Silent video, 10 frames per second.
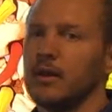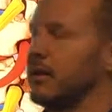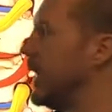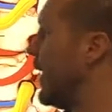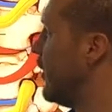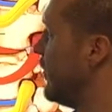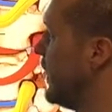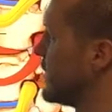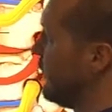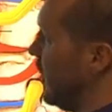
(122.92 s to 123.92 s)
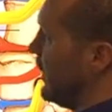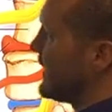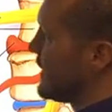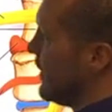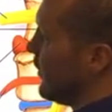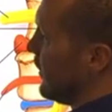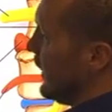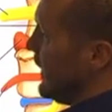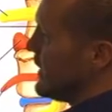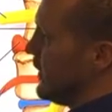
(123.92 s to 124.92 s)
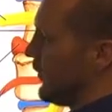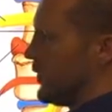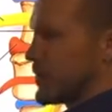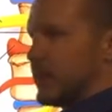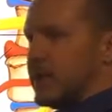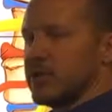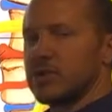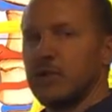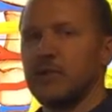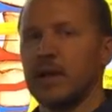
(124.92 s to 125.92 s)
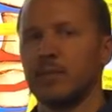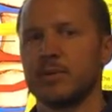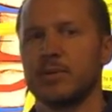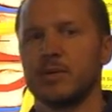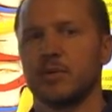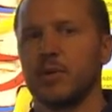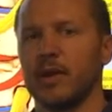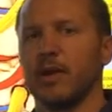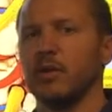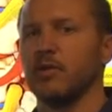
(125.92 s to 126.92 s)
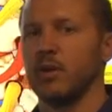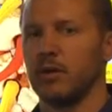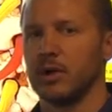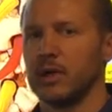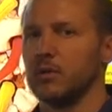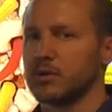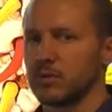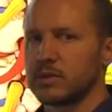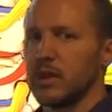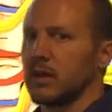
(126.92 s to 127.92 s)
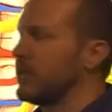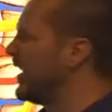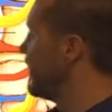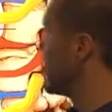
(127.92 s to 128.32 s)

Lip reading: Now, it's very simple and easy for your spine to shift out of position without you knowing it, which we'll talk about in